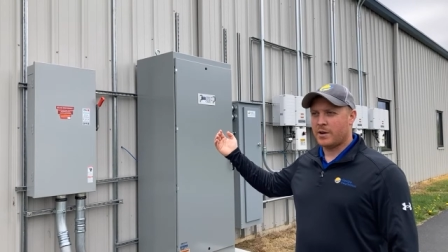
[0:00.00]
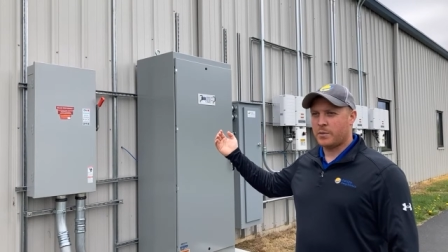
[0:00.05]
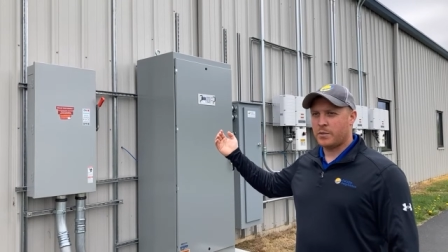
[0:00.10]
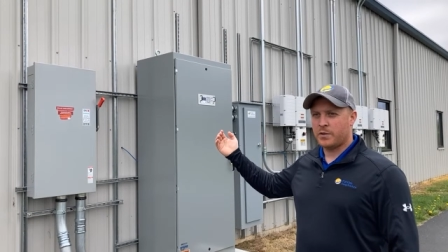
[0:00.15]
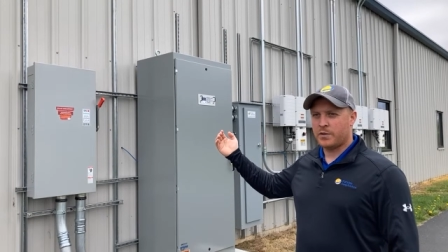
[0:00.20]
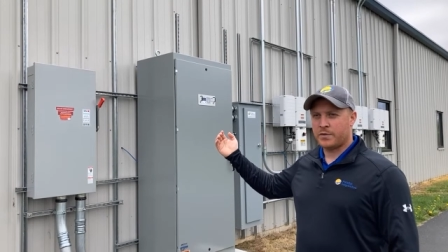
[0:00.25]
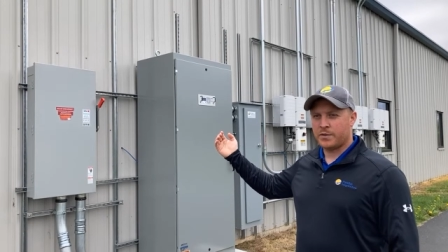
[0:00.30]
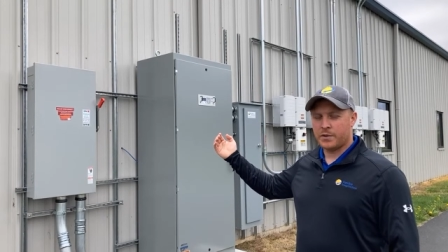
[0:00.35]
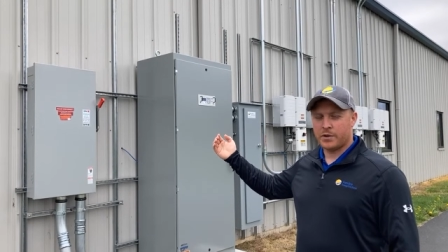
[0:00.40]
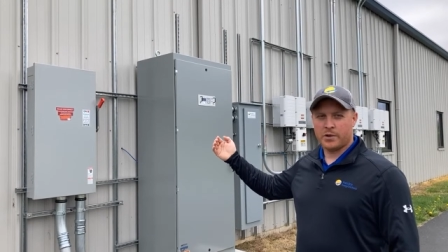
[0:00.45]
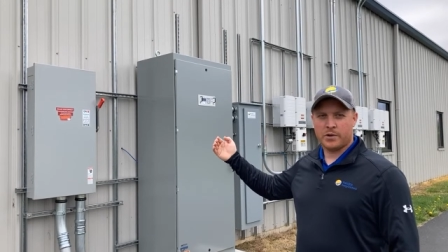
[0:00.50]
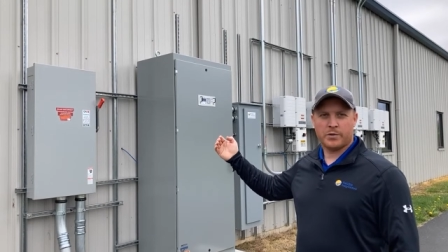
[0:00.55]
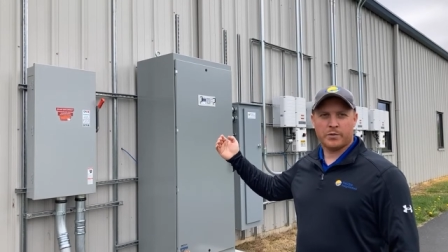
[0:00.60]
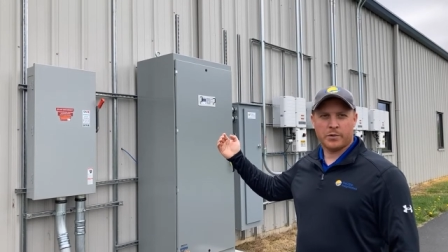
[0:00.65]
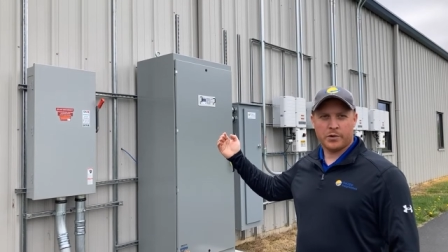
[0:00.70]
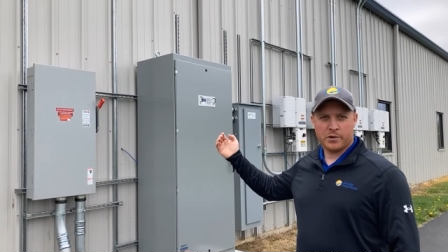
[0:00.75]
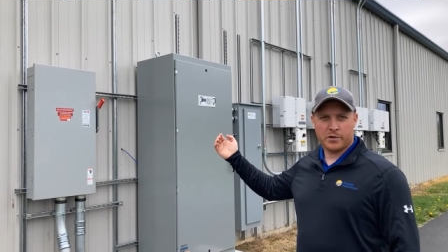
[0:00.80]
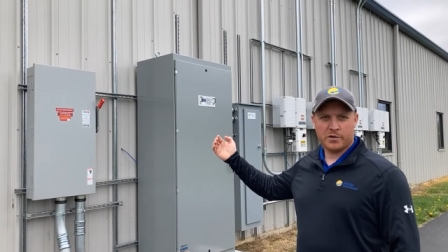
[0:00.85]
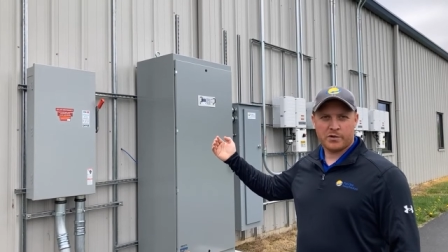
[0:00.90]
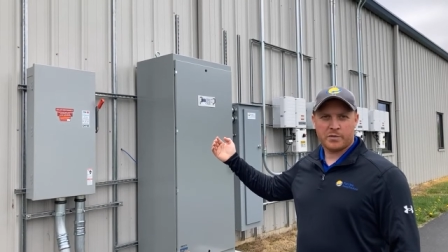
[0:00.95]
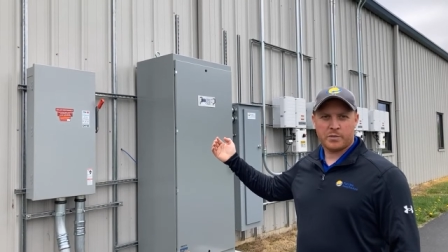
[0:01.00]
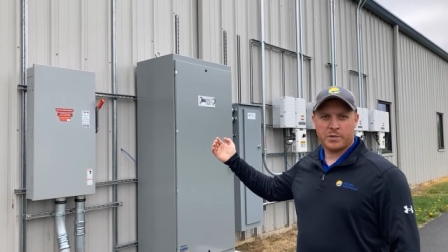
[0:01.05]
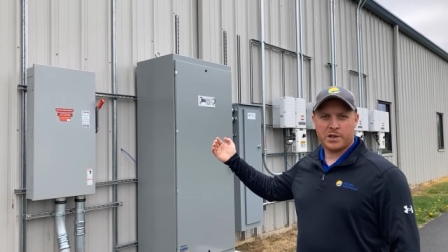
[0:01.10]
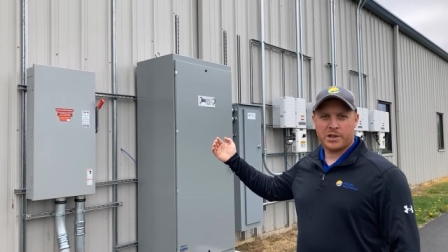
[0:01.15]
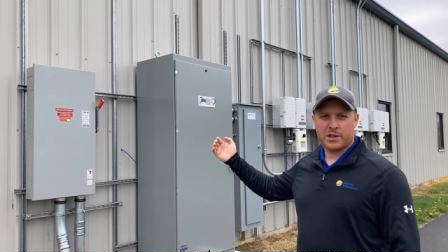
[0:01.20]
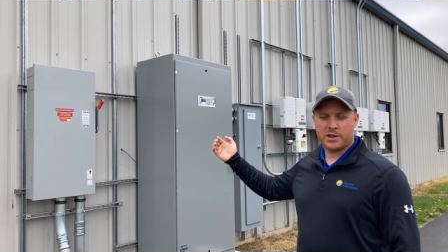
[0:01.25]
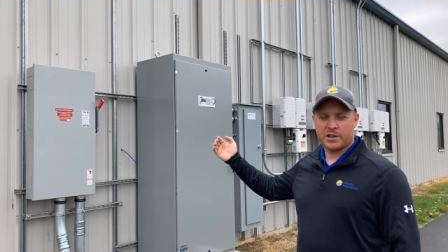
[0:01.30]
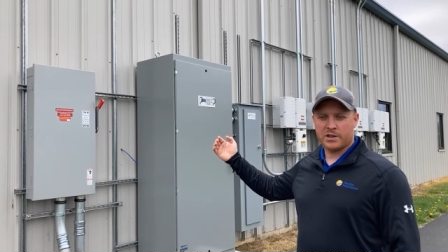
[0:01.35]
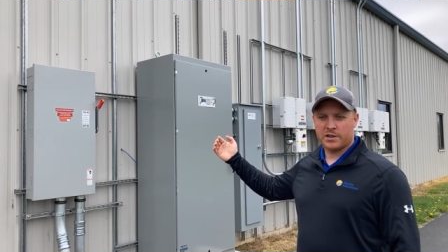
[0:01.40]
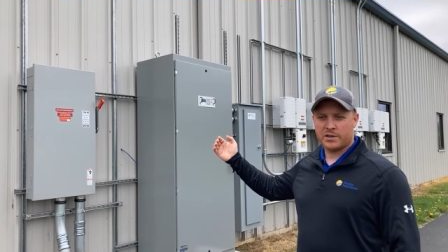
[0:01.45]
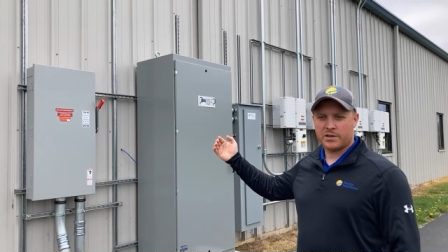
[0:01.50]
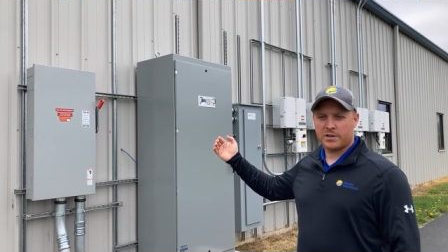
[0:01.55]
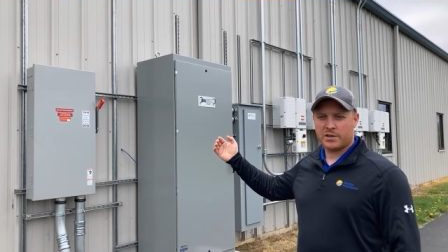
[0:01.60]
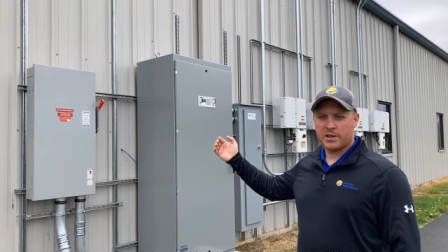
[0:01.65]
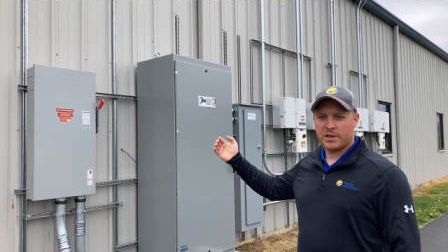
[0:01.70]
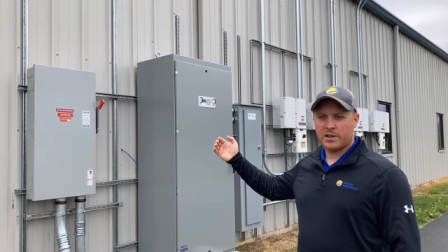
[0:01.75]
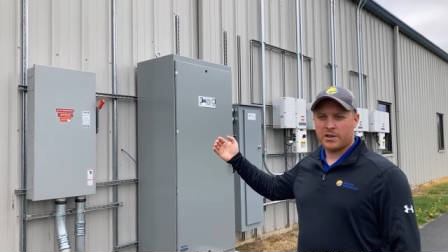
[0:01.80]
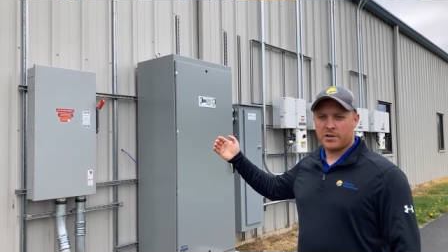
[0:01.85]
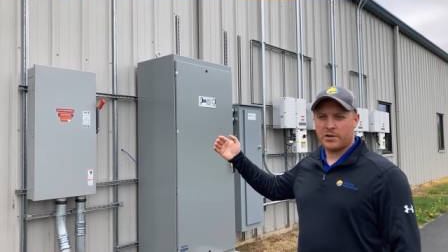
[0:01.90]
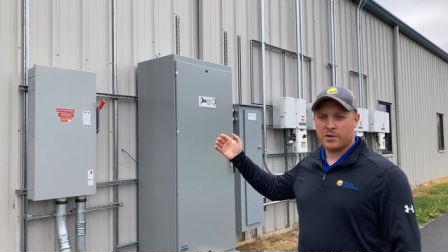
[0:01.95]
preferred roof because
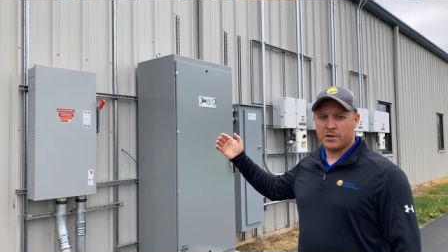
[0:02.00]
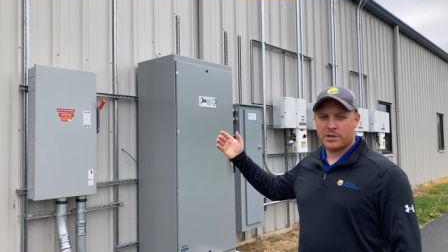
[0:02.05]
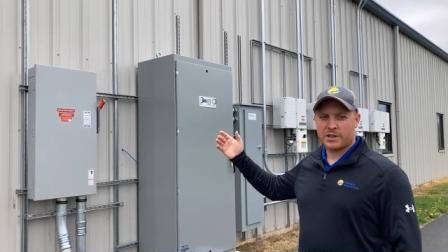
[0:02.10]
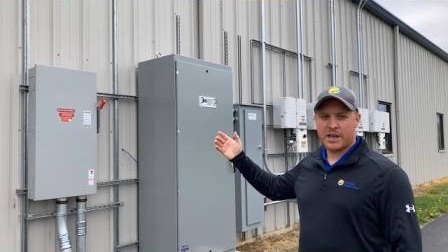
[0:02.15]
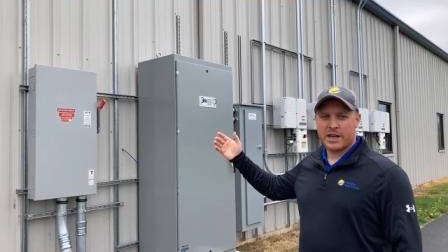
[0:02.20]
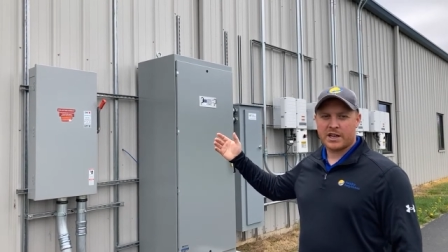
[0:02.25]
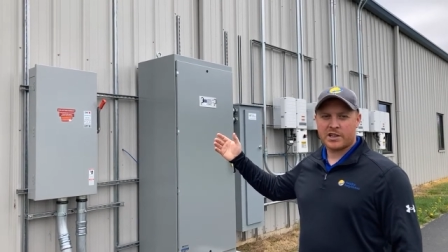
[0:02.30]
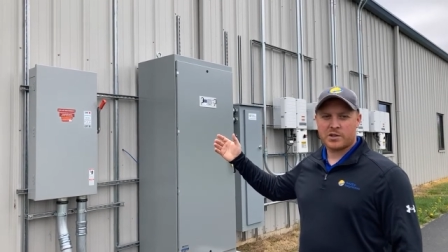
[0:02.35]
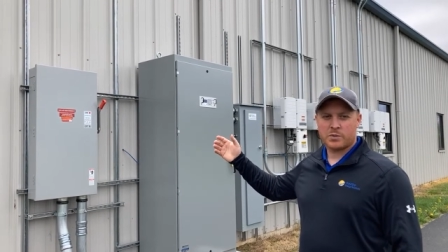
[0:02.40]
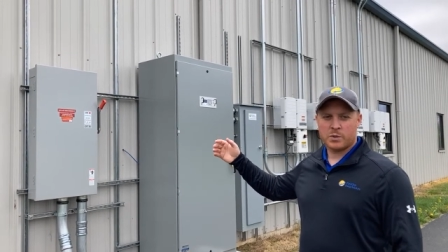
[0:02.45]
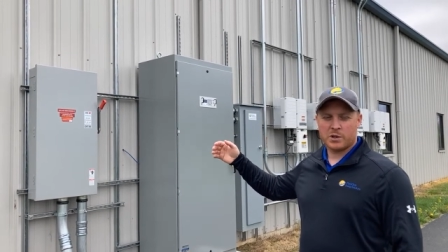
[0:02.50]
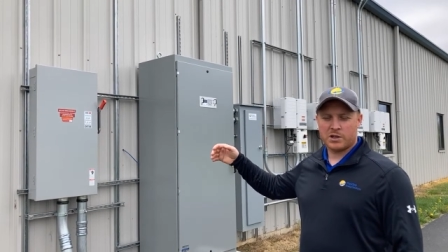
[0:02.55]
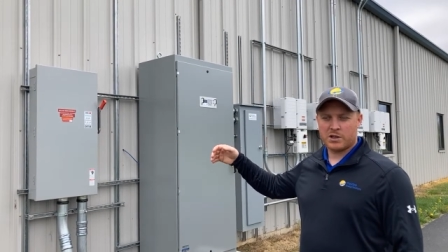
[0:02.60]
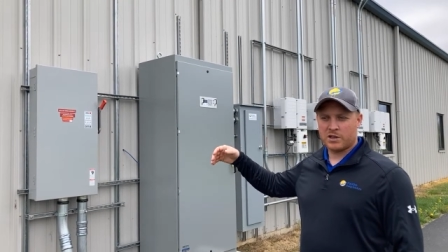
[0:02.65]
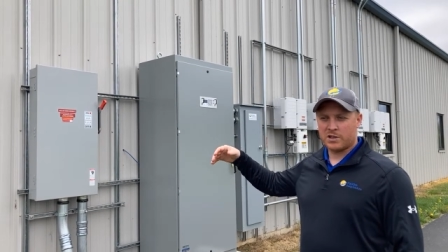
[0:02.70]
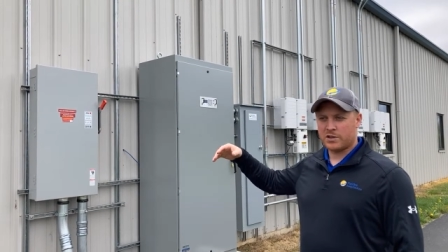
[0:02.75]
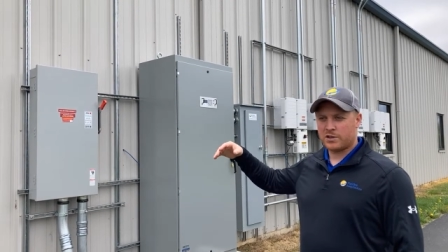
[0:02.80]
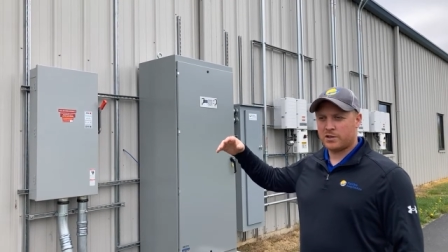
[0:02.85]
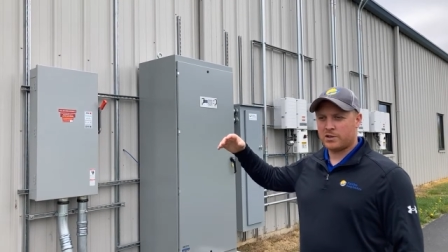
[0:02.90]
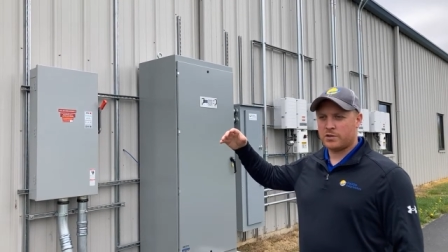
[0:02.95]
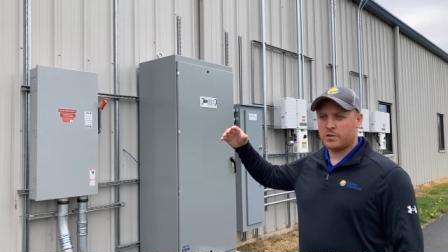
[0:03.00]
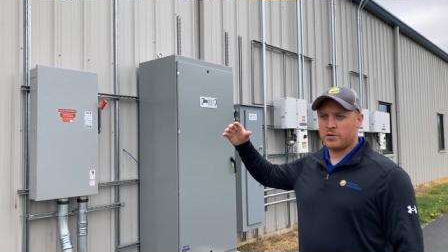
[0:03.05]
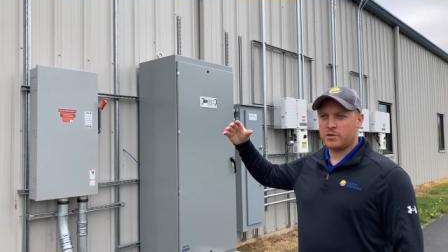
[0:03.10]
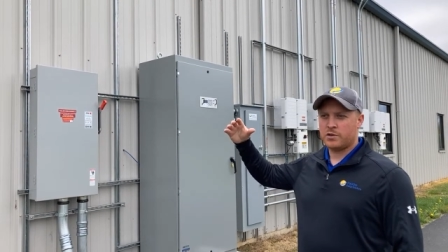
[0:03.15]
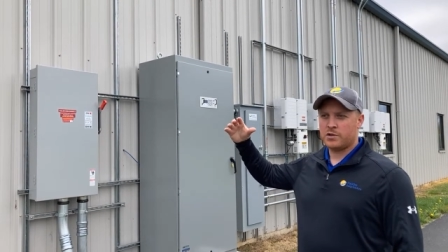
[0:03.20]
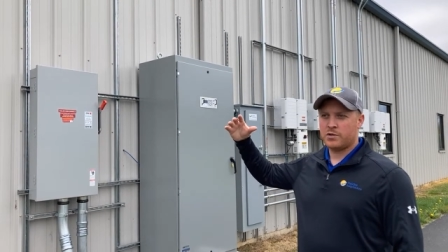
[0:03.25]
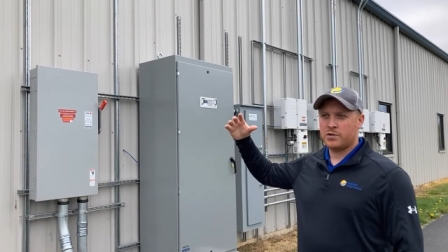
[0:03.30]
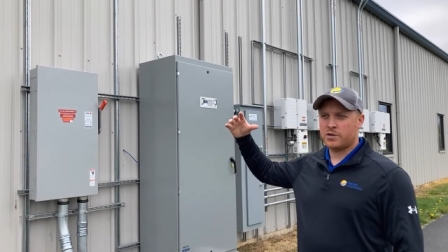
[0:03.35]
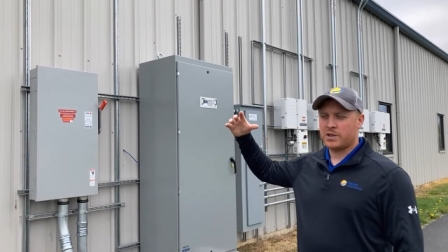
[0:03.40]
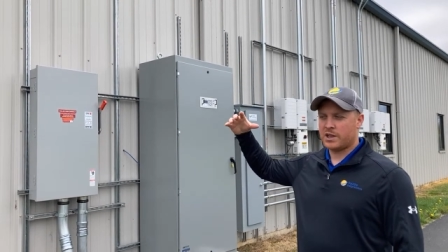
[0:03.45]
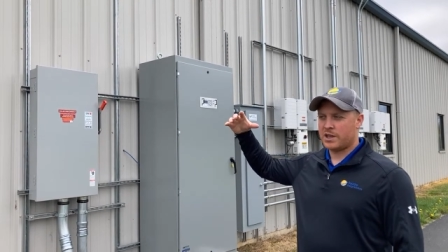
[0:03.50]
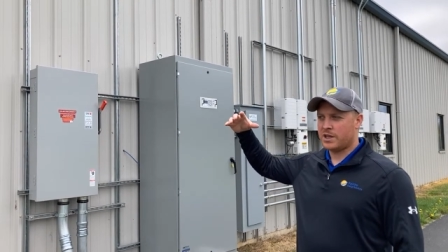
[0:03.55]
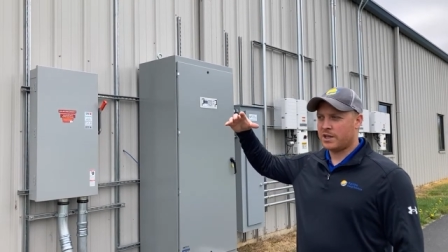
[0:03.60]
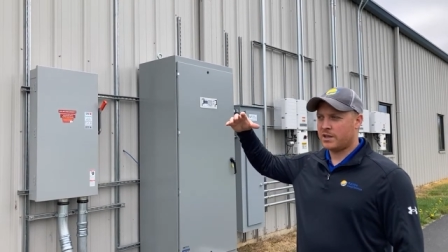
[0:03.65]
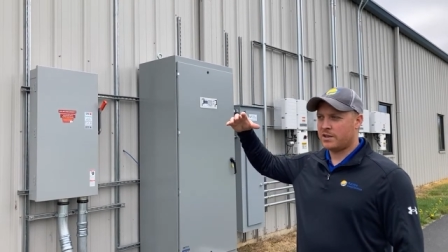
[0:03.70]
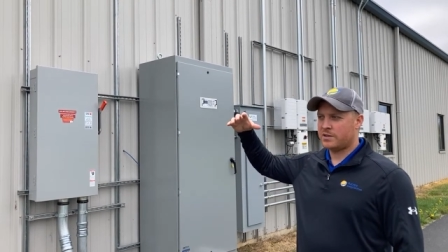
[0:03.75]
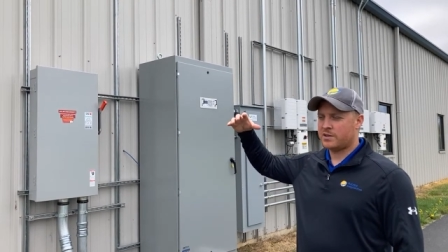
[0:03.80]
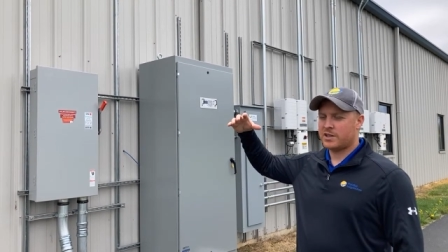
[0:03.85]
your attachment is to use a